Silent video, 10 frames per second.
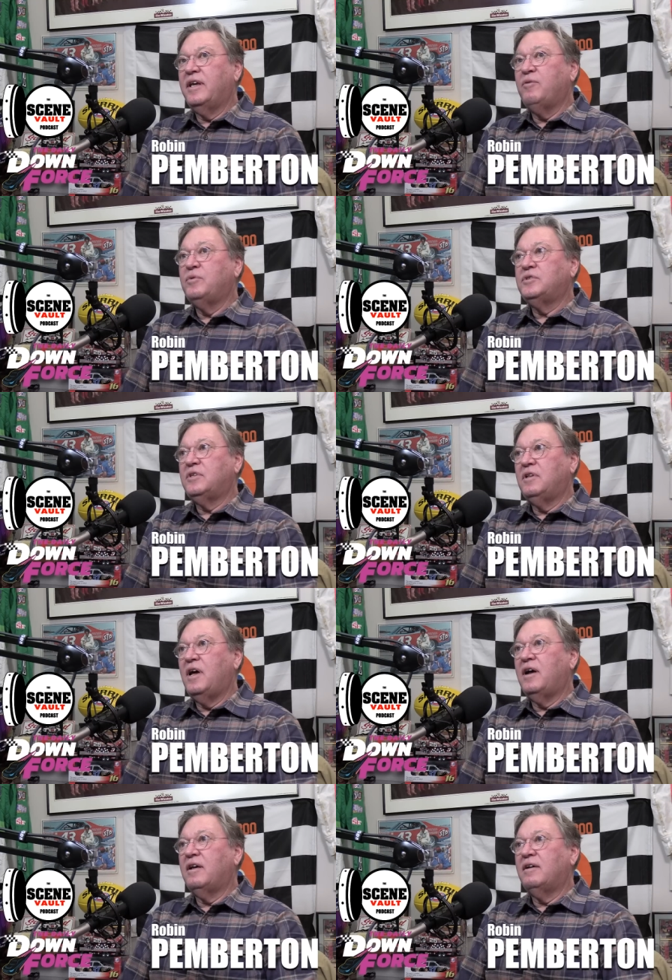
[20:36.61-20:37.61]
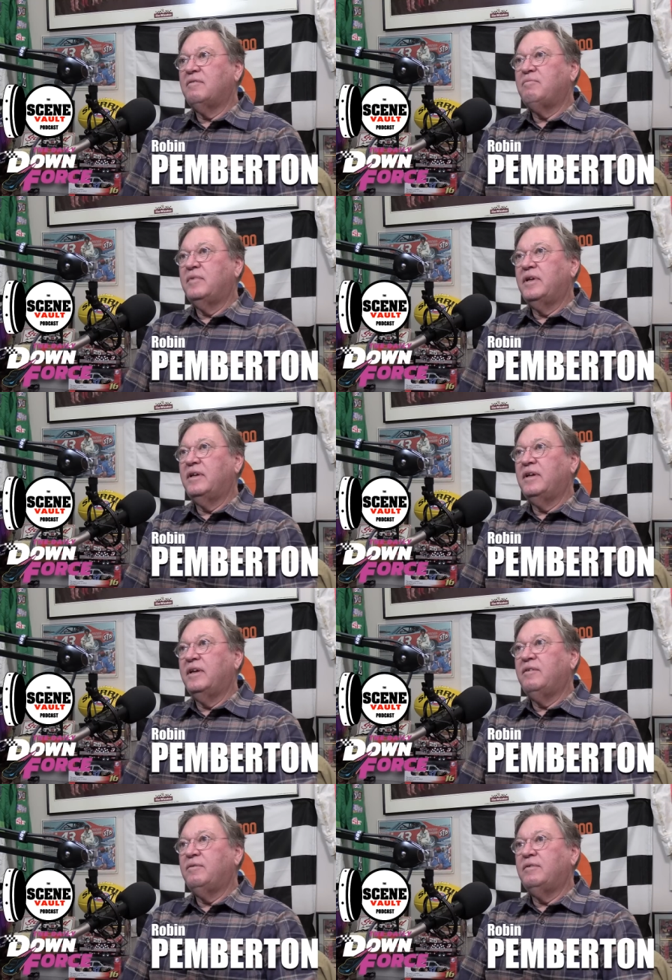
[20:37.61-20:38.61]
a lot
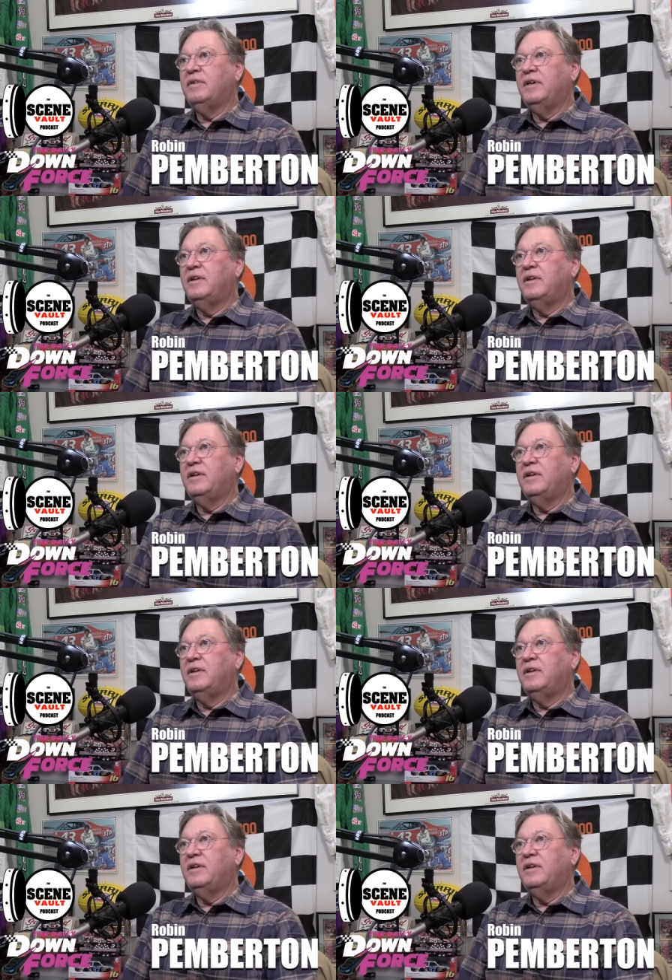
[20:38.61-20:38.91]
of,